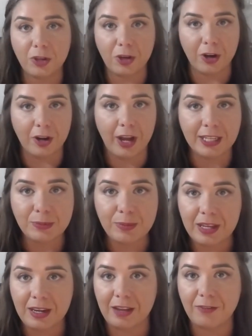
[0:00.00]
Your
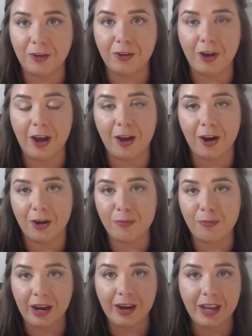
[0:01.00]
husband, if you are
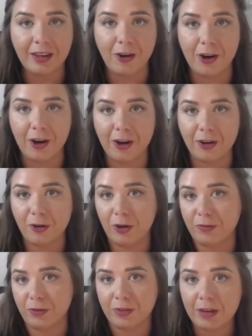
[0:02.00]
married, or
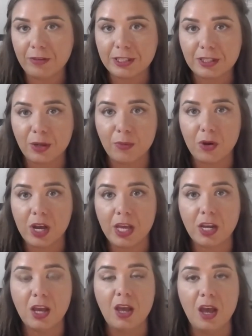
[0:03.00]
if you live with
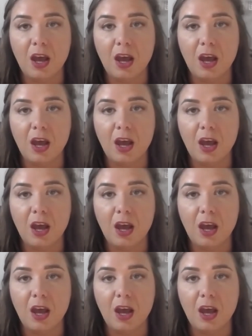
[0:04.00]
someone,